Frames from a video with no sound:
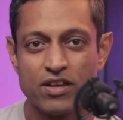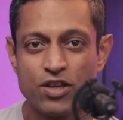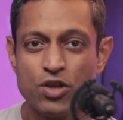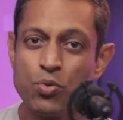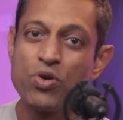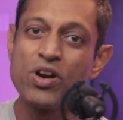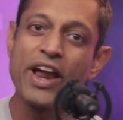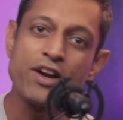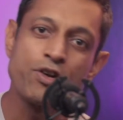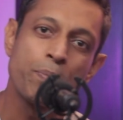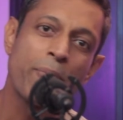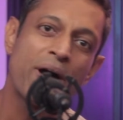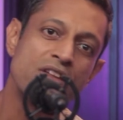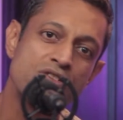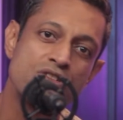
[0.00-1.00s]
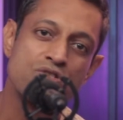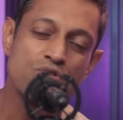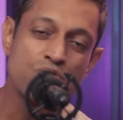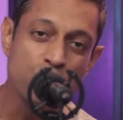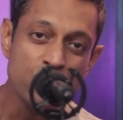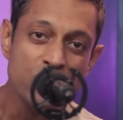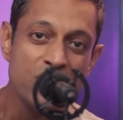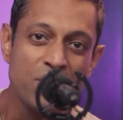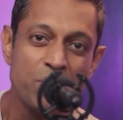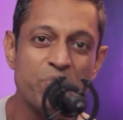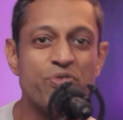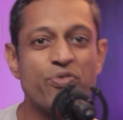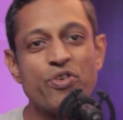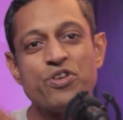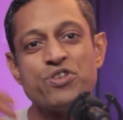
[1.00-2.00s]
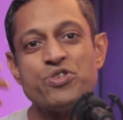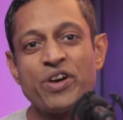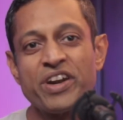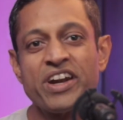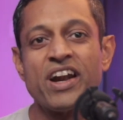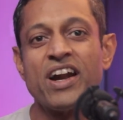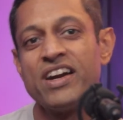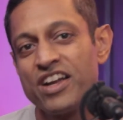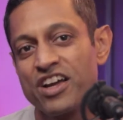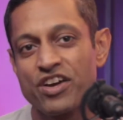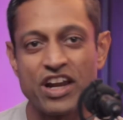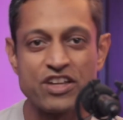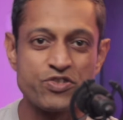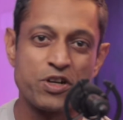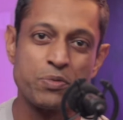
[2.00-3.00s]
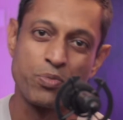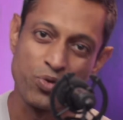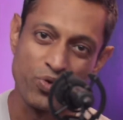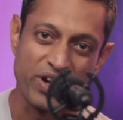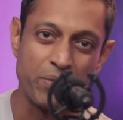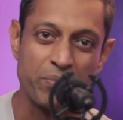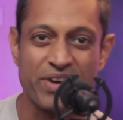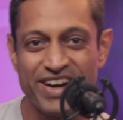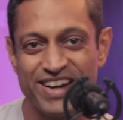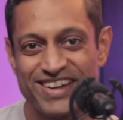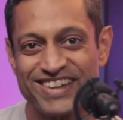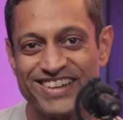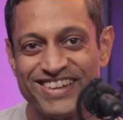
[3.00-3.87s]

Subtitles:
You would like to pass your school before you join an undergraduate program, right?